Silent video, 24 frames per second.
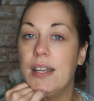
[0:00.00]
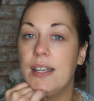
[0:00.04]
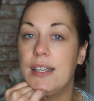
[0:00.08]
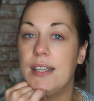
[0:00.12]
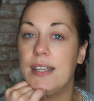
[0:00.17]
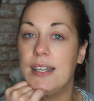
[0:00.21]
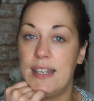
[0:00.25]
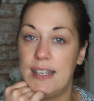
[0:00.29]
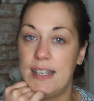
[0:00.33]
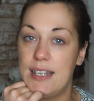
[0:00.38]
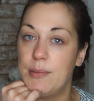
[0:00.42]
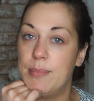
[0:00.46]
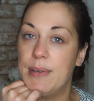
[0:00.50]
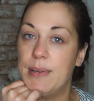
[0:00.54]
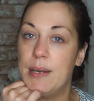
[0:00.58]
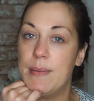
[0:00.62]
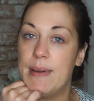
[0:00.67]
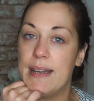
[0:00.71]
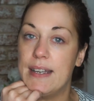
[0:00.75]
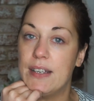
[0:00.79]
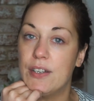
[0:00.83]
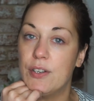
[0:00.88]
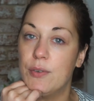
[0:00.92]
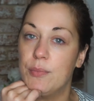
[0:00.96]
you need a bit of
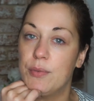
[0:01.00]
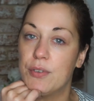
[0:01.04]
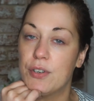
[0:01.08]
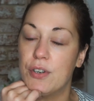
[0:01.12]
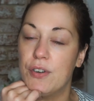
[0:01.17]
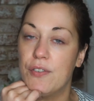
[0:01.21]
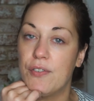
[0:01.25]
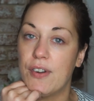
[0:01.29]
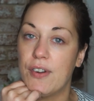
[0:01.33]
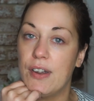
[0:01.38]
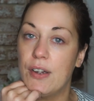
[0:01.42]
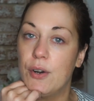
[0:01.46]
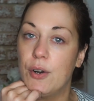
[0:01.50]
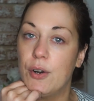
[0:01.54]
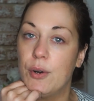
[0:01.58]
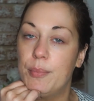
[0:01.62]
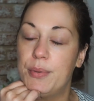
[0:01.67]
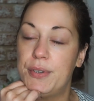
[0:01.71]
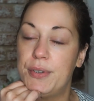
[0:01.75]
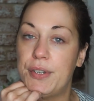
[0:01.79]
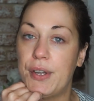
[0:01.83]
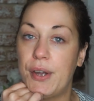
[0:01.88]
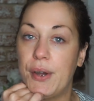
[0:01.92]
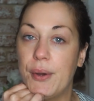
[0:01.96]
makeup to cover it
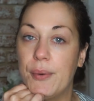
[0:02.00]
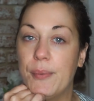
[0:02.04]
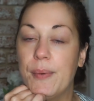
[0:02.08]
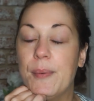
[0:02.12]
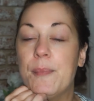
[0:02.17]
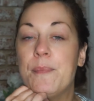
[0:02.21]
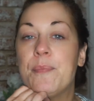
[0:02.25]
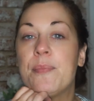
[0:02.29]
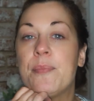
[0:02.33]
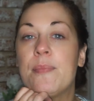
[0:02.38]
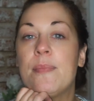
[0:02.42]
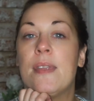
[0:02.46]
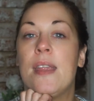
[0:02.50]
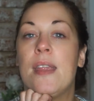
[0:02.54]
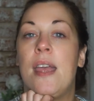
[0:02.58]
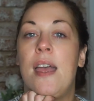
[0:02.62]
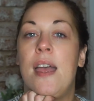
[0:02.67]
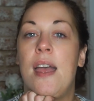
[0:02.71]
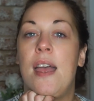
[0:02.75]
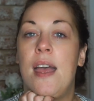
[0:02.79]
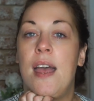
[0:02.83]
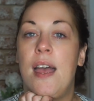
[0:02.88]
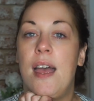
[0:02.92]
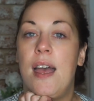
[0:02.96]
up. So
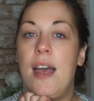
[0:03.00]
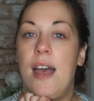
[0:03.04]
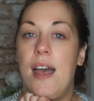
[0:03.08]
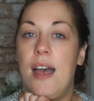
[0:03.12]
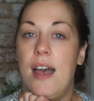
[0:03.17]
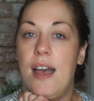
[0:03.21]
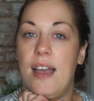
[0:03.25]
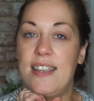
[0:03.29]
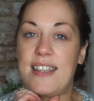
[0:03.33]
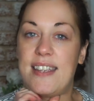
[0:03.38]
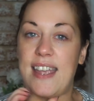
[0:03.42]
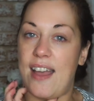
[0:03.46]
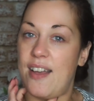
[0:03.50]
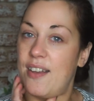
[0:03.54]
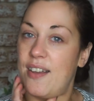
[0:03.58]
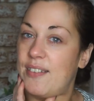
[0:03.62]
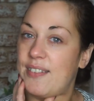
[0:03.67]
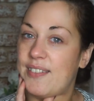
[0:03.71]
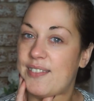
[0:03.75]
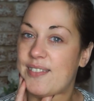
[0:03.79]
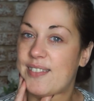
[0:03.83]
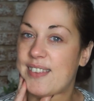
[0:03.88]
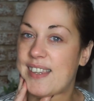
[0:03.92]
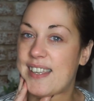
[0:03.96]
yeah,
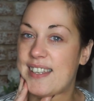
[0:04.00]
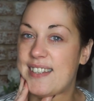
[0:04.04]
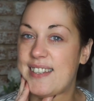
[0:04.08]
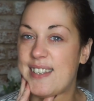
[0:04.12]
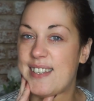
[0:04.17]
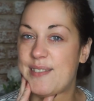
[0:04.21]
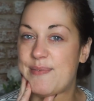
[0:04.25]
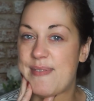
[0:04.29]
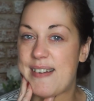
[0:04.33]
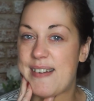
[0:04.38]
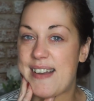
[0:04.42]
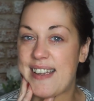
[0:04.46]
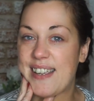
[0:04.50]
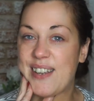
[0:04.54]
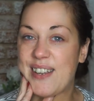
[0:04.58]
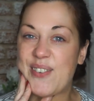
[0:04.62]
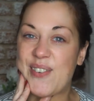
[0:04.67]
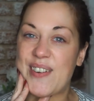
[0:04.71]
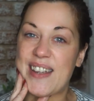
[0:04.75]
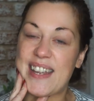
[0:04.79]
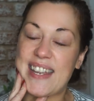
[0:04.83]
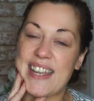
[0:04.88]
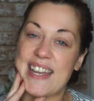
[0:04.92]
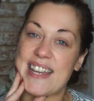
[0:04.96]
this is my
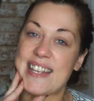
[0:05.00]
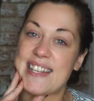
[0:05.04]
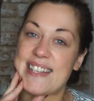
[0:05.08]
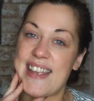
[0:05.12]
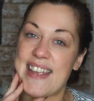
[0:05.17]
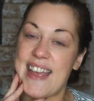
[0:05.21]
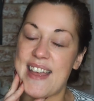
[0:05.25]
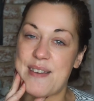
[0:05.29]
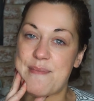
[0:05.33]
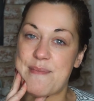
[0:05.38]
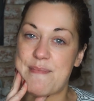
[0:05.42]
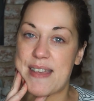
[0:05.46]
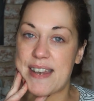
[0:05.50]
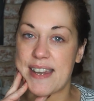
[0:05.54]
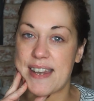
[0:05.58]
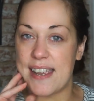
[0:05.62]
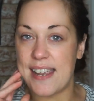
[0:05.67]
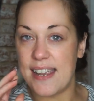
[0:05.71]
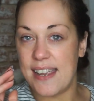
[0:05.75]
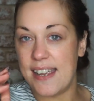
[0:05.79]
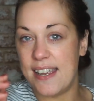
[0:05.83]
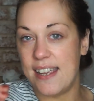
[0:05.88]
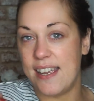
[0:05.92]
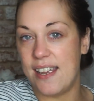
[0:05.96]
quick
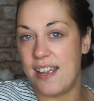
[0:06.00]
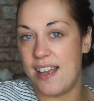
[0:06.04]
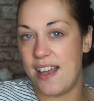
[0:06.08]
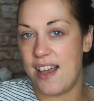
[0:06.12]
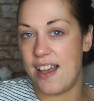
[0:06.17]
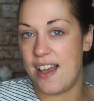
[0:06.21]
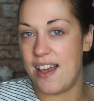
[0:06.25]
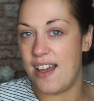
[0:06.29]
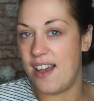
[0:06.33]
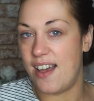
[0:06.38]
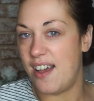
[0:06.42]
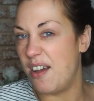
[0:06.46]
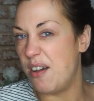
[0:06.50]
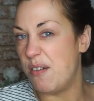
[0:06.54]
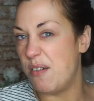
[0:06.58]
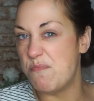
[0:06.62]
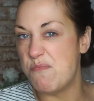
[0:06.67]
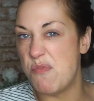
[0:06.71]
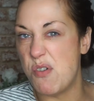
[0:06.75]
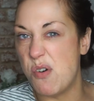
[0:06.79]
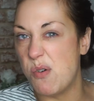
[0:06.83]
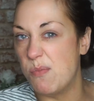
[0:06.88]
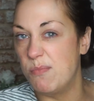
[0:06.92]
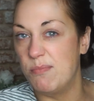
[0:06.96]
10-minute
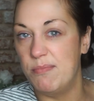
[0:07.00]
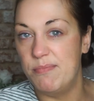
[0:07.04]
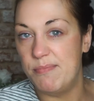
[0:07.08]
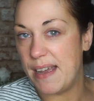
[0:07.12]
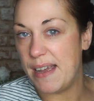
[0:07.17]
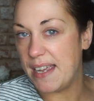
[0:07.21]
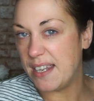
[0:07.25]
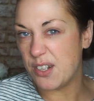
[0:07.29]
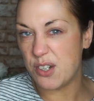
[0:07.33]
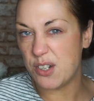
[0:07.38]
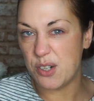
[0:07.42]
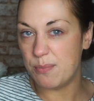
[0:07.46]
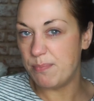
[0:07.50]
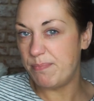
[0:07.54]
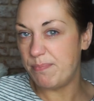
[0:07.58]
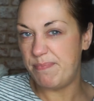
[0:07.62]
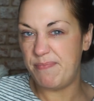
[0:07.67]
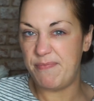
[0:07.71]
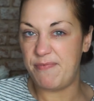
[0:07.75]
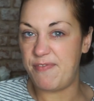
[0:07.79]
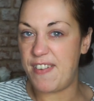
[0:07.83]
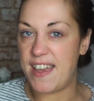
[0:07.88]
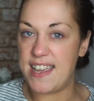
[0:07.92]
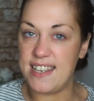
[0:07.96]
mum makeup
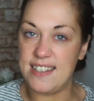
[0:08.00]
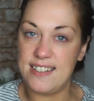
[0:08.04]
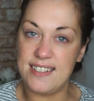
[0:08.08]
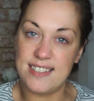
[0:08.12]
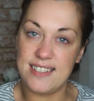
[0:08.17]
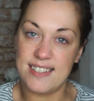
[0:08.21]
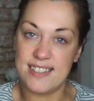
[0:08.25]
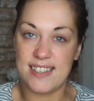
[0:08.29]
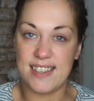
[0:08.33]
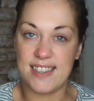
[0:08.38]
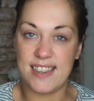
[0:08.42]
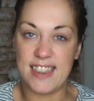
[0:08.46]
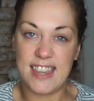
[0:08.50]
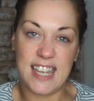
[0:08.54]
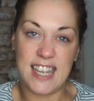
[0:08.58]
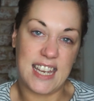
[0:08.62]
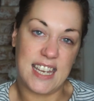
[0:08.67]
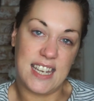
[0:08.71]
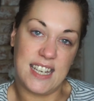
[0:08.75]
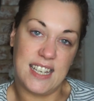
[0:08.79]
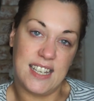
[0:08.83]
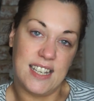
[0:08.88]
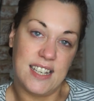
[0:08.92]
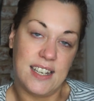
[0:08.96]
face
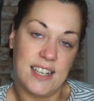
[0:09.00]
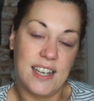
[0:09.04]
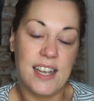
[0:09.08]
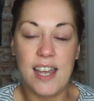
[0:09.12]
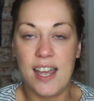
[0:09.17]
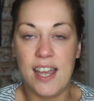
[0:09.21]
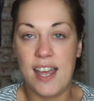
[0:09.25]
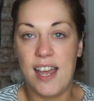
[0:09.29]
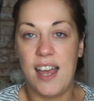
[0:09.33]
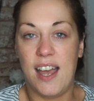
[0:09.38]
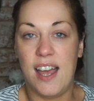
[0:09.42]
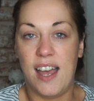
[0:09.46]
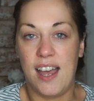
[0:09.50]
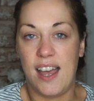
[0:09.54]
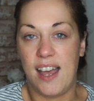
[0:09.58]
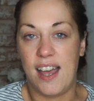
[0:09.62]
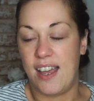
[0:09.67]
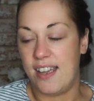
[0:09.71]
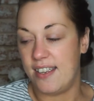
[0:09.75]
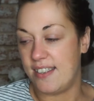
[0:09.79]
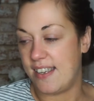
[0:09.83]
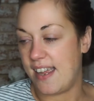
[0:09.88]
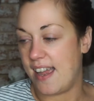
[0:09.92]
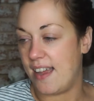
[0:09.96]
thing.
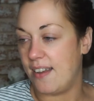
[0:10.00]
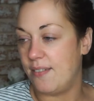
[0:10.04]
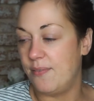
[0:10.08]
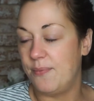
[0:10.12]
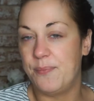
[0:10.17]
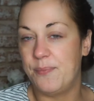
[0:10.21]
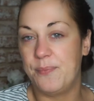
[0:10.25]
Yeah.